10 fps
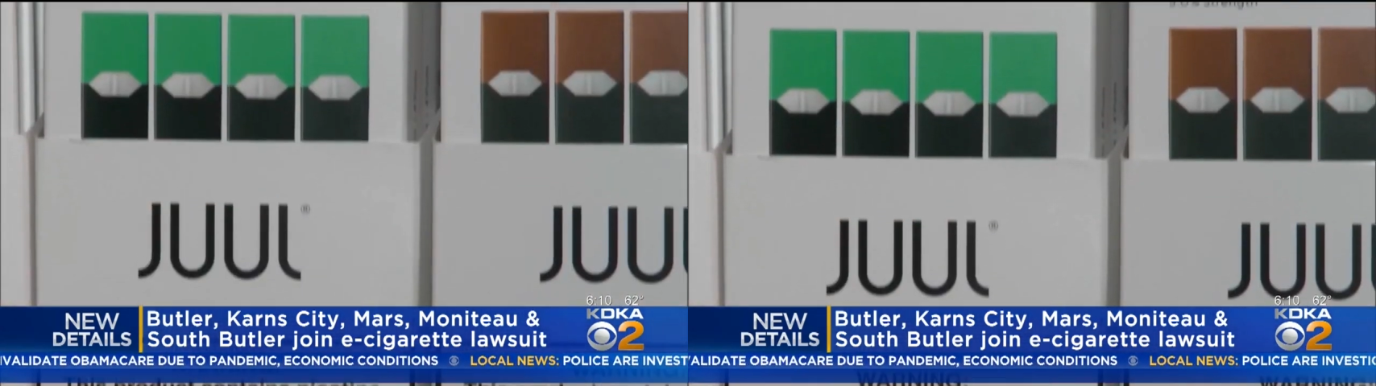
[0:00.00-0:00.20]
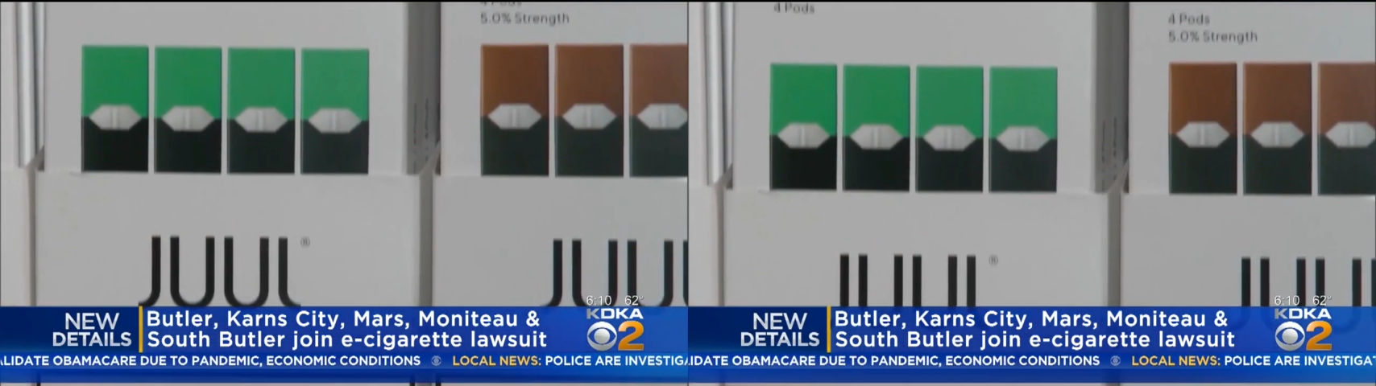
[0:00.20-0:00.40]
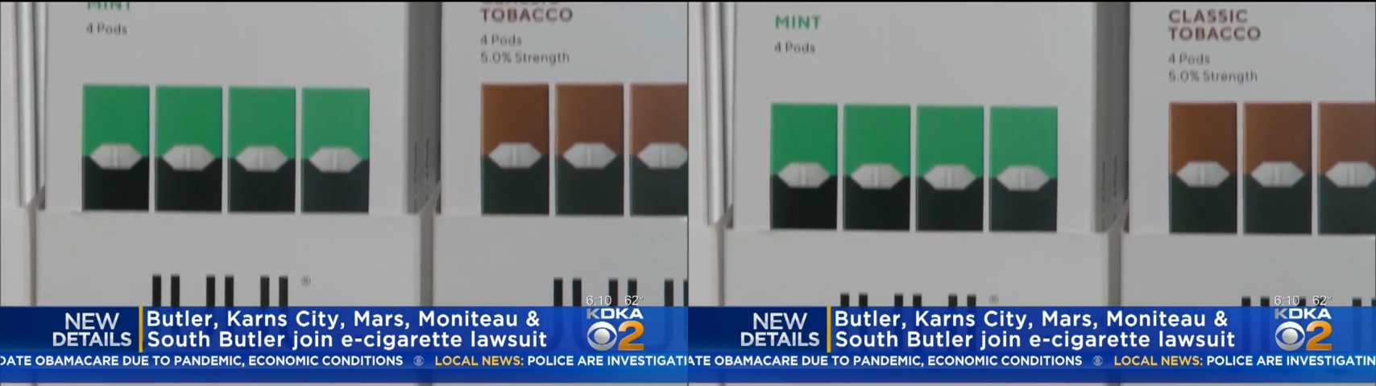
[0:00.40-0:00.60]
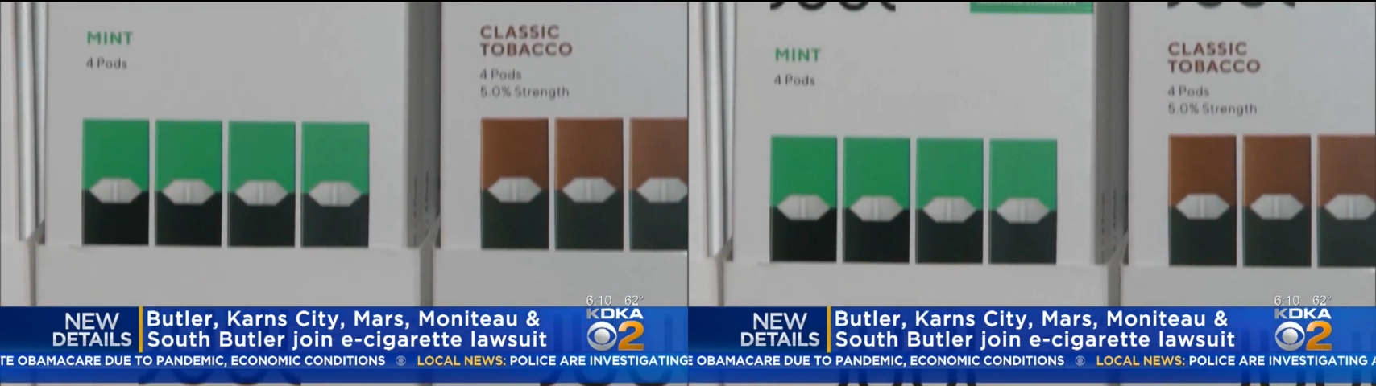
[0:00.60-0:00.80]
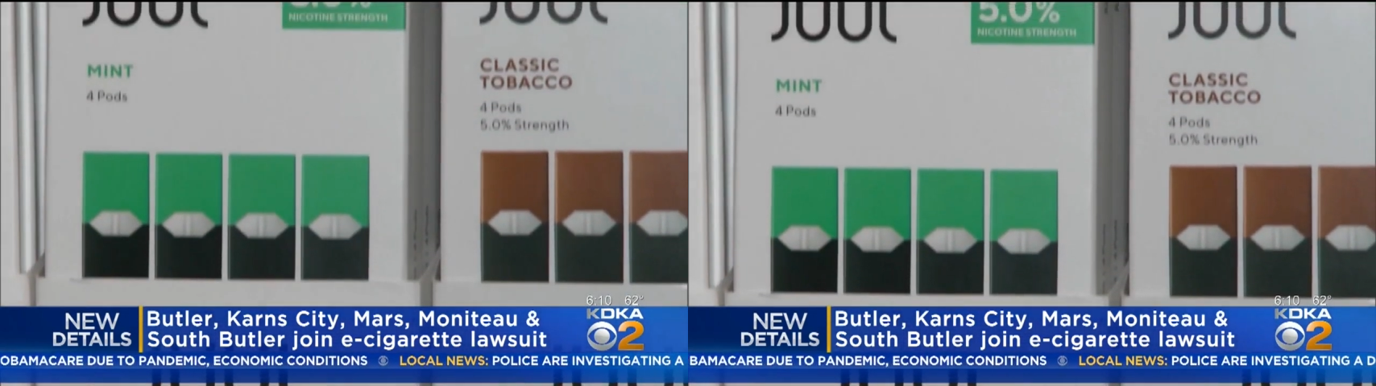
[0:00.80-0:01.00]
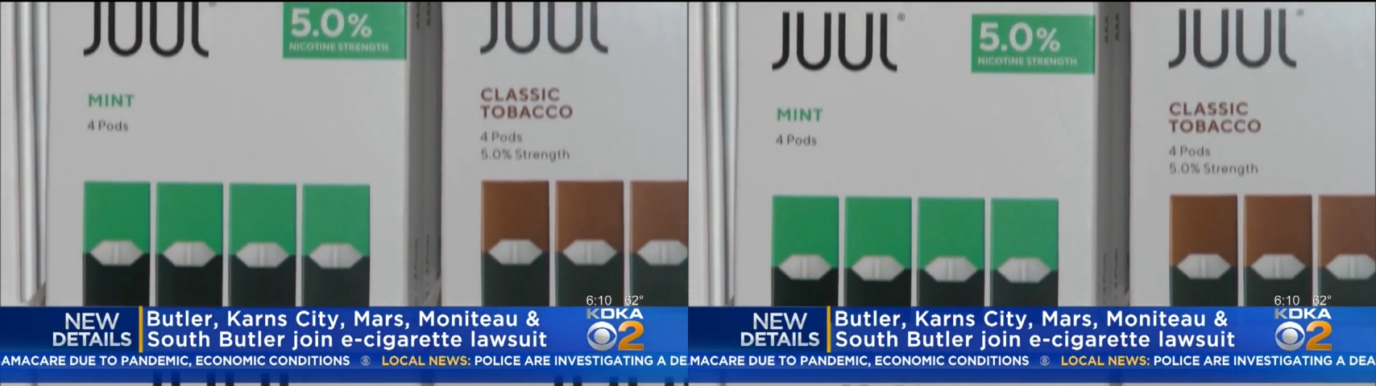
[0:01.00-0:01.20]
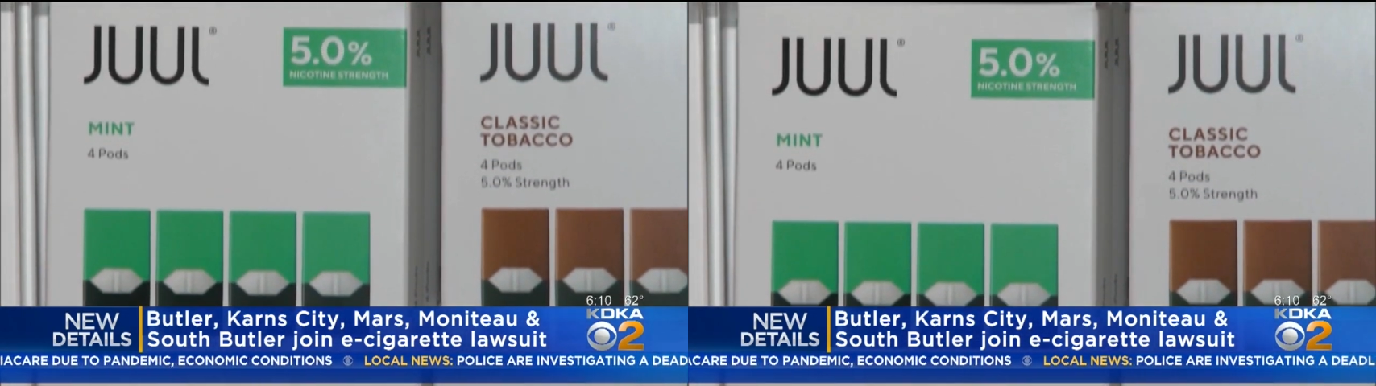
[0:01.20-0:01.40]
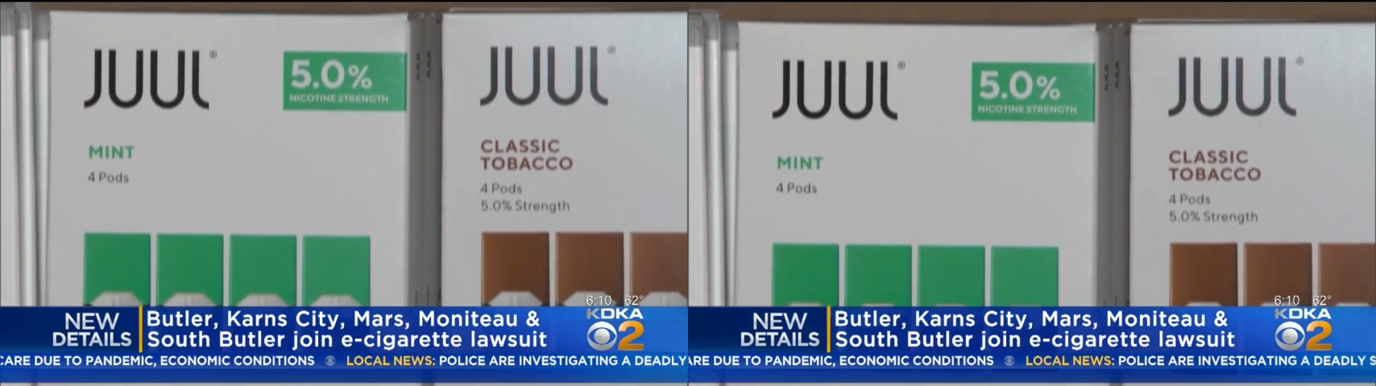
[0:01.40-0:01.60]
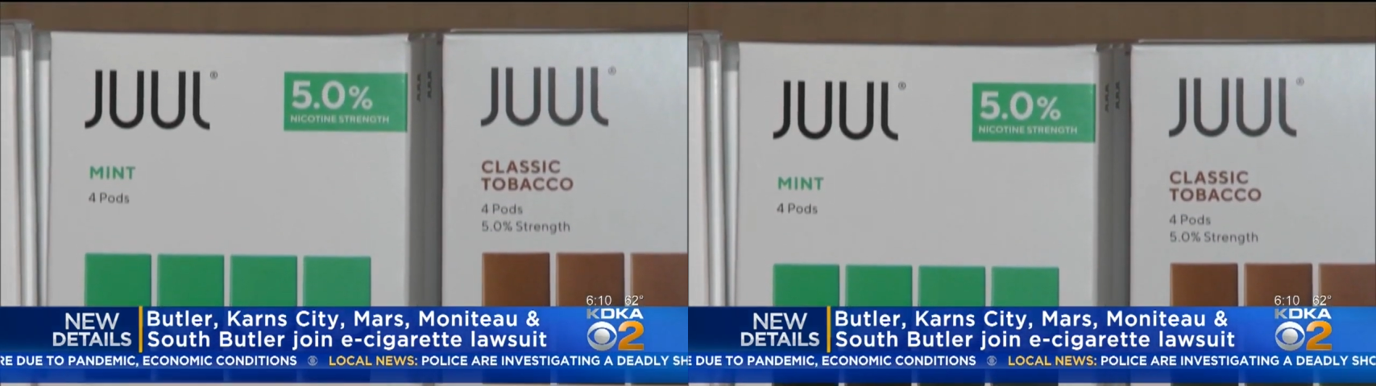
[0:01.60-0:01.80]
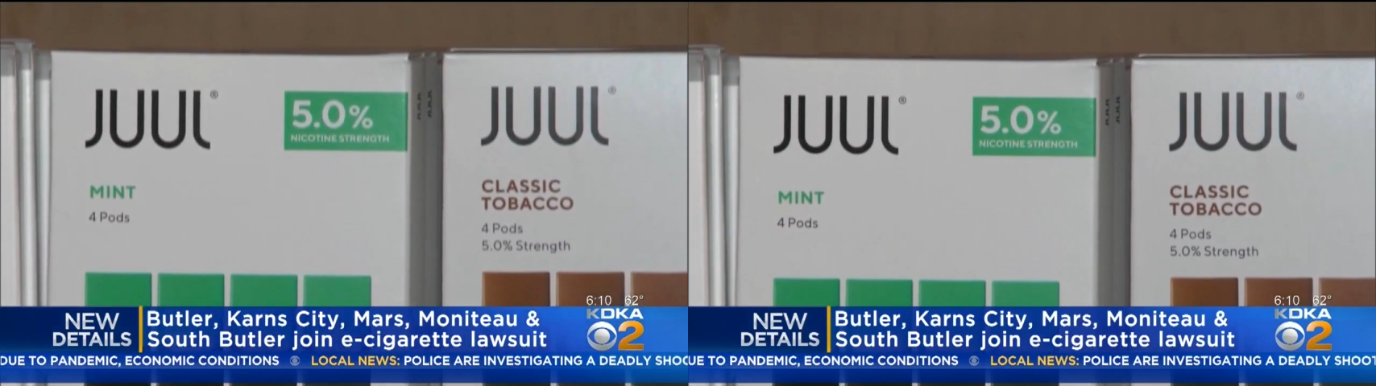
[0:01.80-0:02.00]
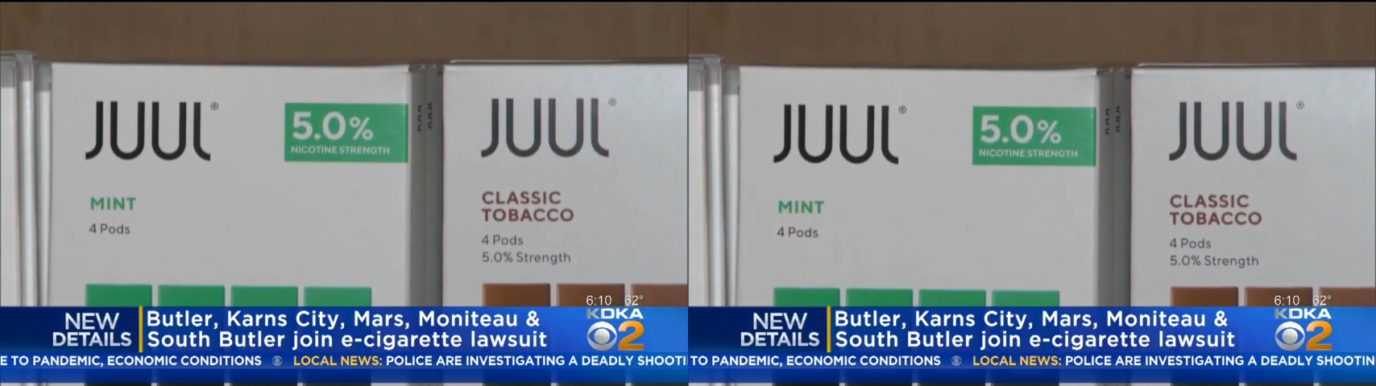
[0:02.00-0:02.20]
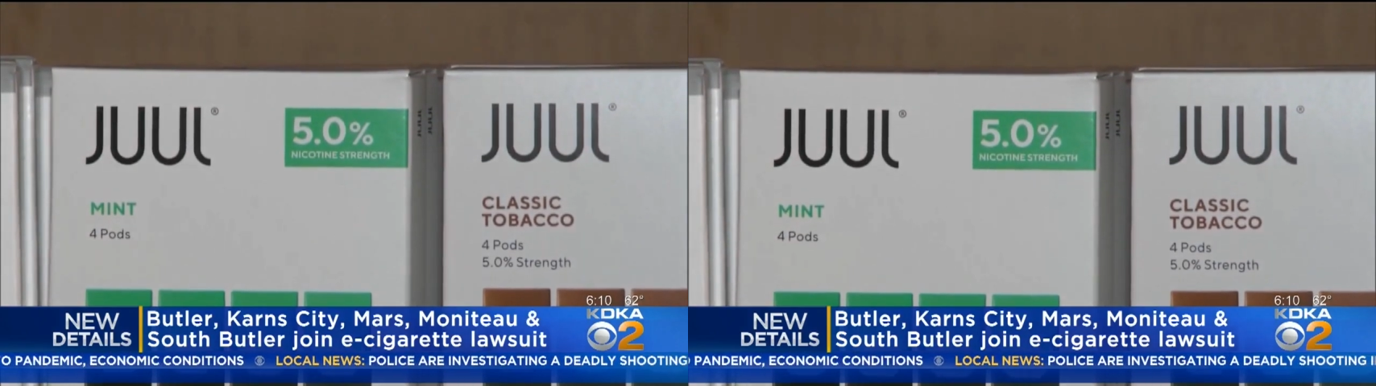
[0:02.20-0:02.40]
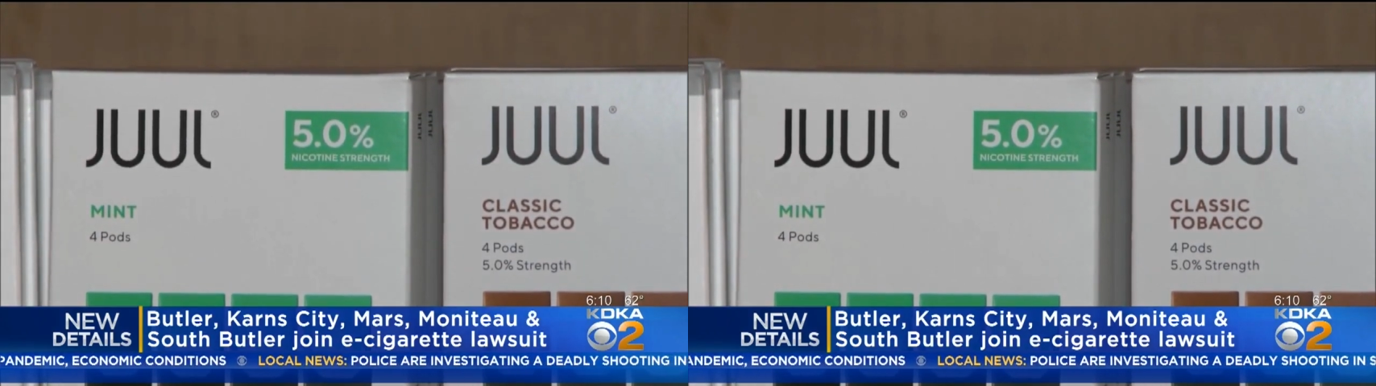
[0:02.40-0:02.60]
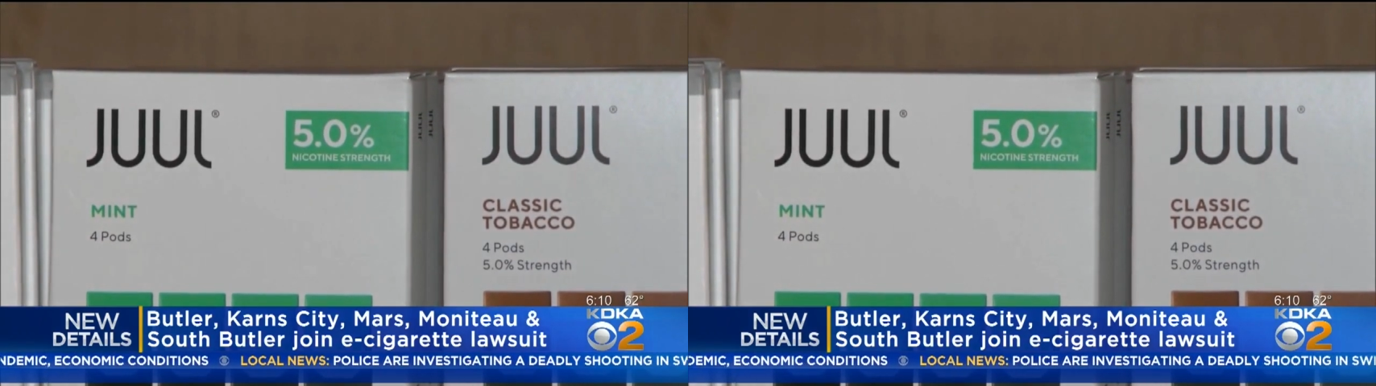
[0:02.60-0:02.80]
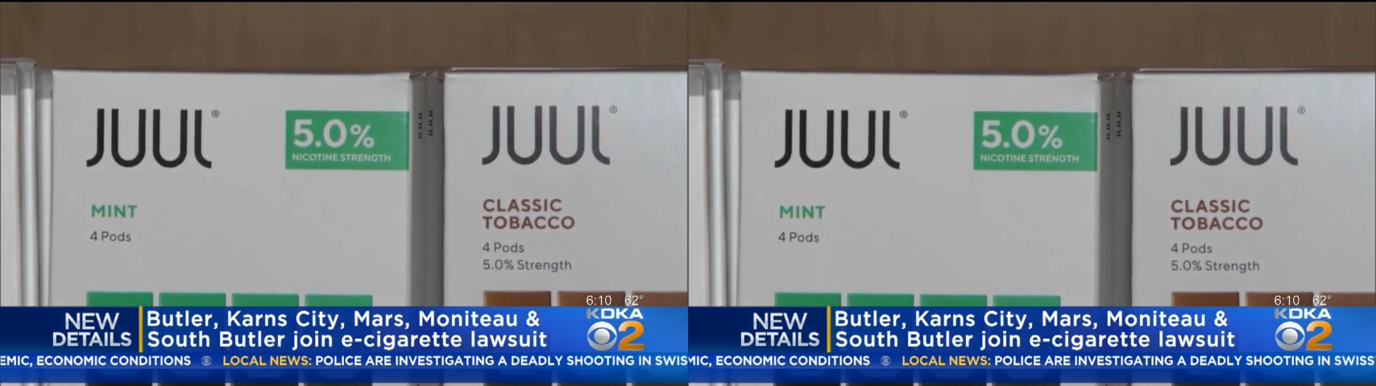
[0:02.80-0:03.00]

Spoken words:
(no speaker visible)